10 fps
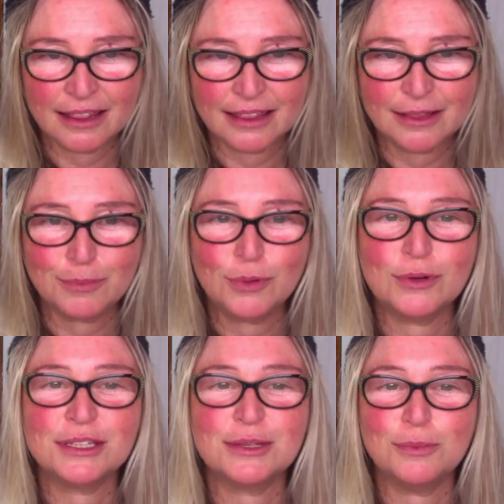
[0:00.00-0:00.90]
the more
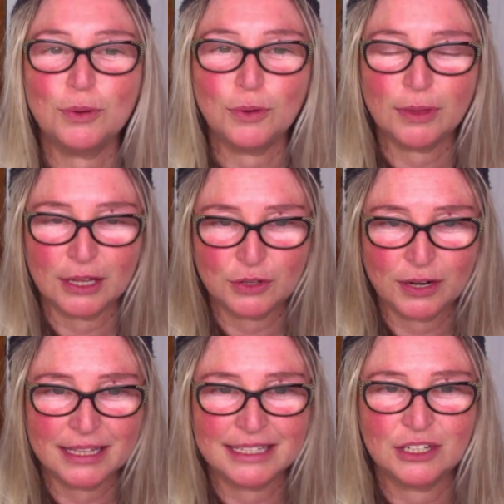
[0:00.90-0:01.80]
smooth a
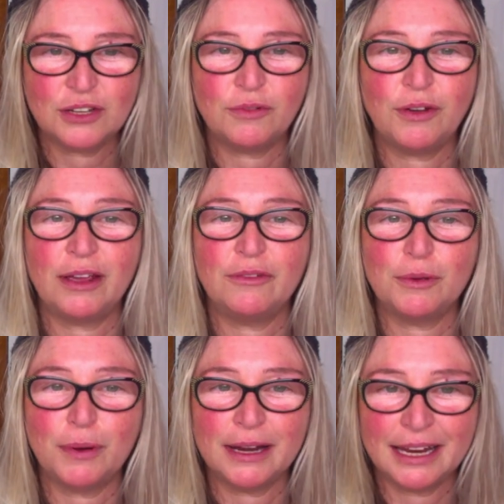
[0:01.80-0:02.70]
transition for
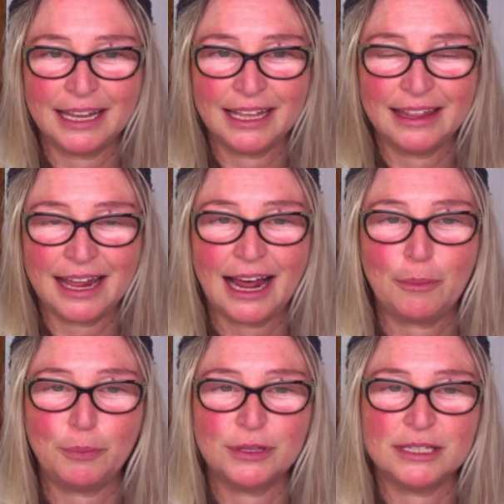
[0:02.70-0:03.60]
everyone in that
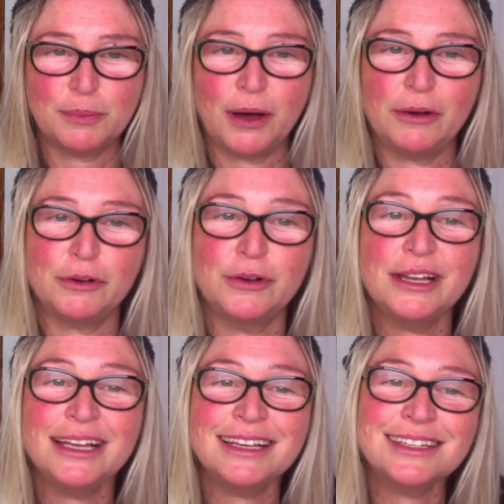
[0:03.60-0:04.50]
upward spiral.
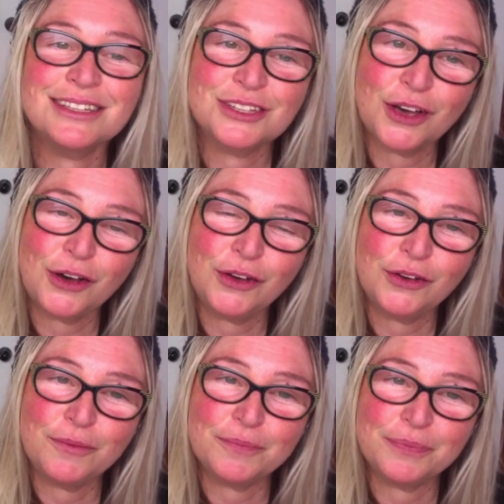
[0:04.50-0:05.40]
So
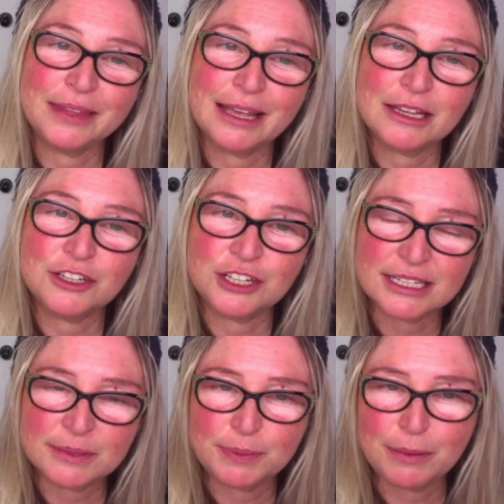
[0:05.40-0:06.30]

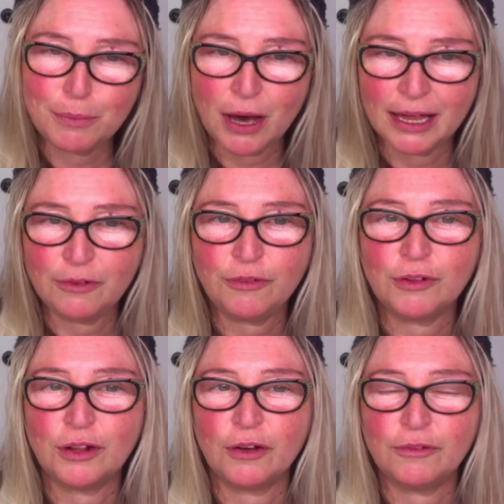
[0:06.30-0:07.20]
just be
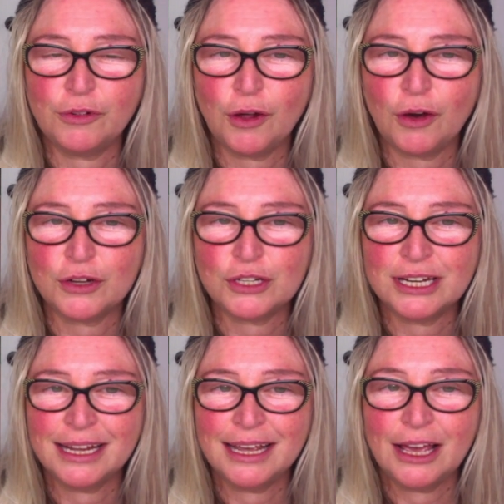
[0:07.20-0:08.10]
mindful of not
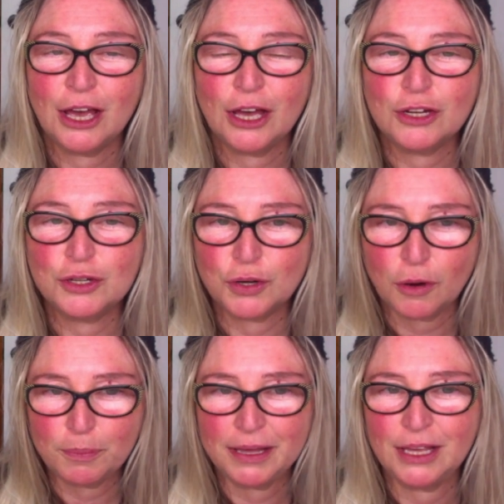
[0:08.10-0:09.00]

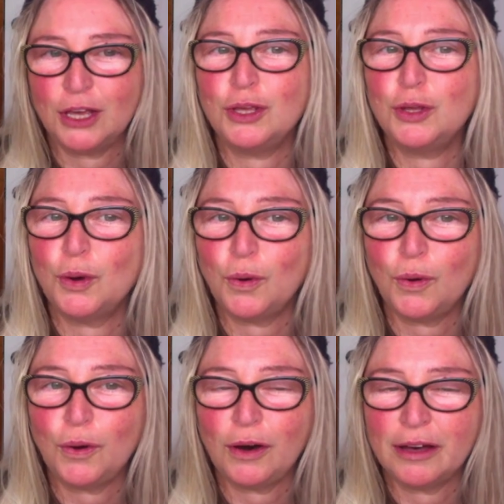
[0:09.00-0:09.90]
dropping
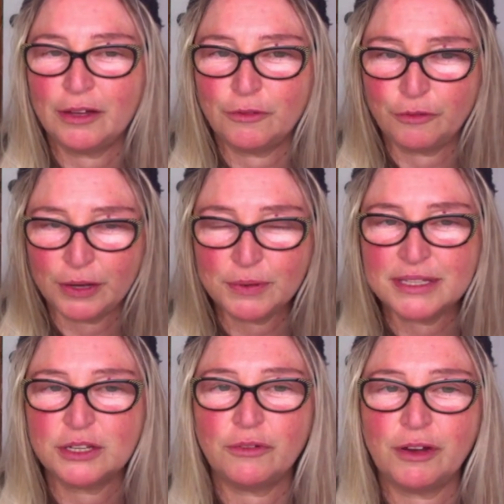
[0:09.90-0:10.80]
your
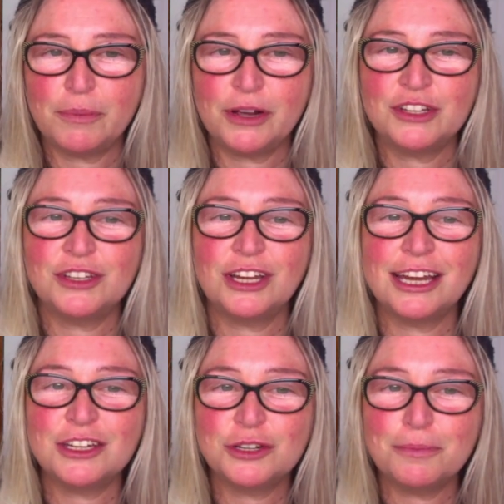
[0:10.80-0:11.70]
frequency or vibration
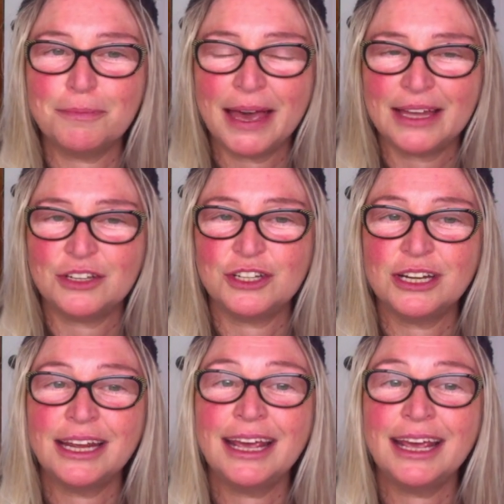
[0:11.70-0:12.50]
to match